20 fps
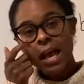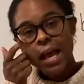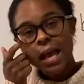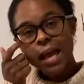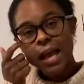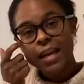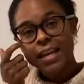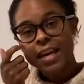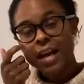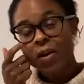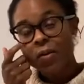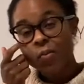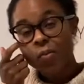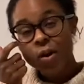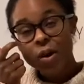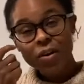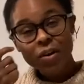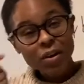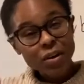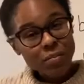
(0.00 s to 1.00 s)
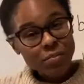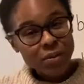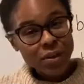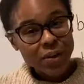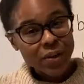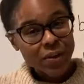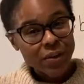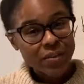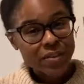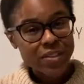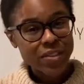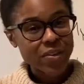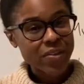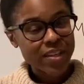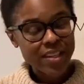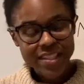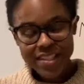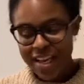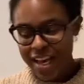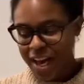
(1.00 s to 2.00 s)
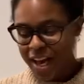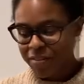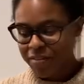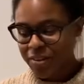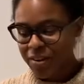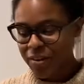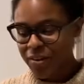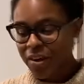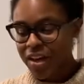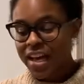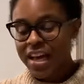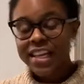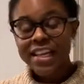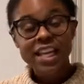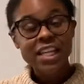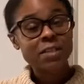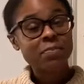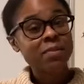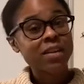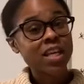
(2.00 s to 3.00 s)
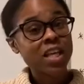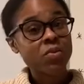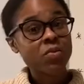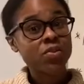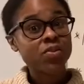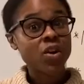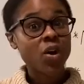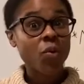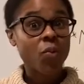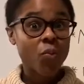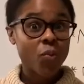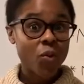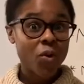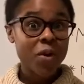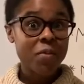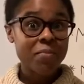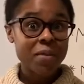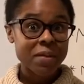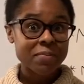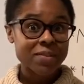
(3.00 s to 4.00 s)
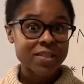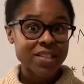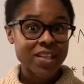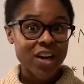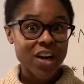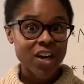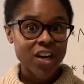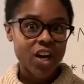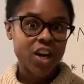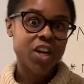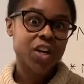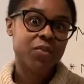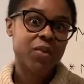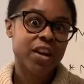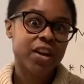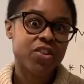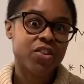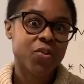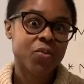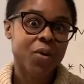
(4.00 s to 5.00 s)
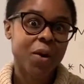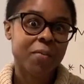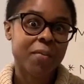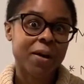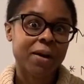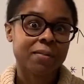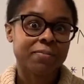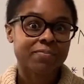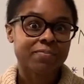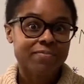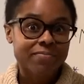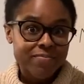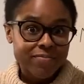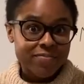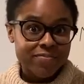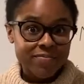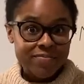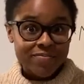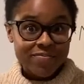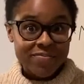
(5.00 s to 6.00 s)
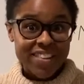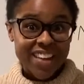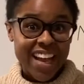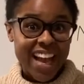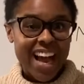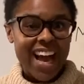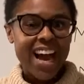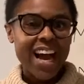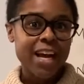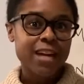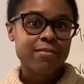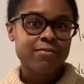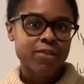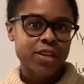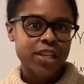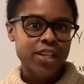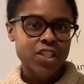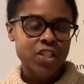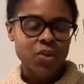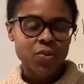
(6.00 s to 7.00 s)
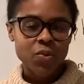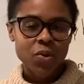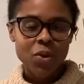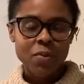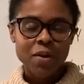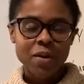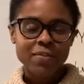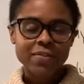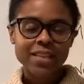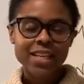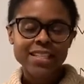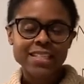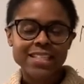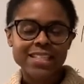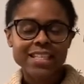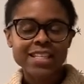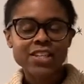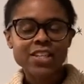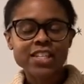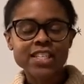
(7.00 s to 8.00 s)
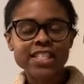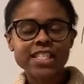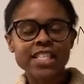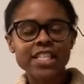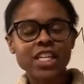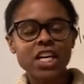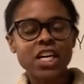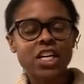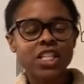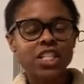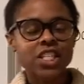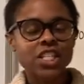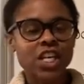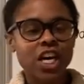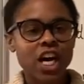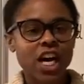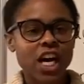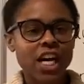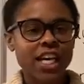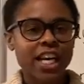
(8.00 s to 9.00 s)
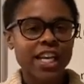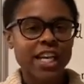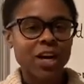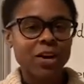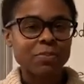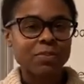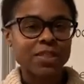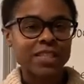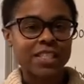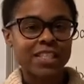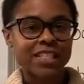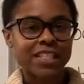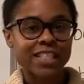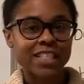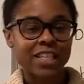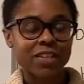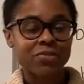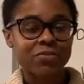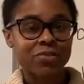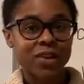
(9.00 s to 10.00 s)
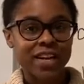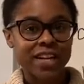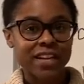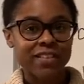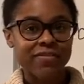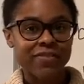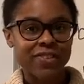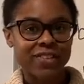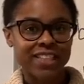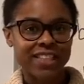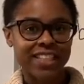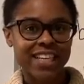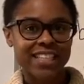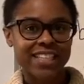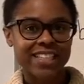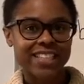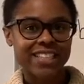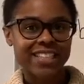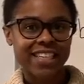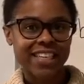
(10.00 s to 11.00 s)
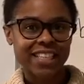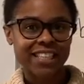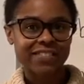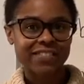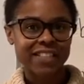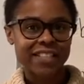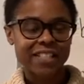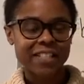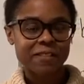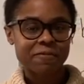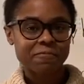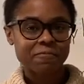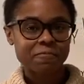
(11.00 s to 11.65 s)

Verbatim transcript: and I welcome you. So good to have you. Let's begin with our warm-up song. Are you ready to warm up? I am ready to warm up. Let's, let's go sing our song. It helps us to get ready for the lesson ahead of us.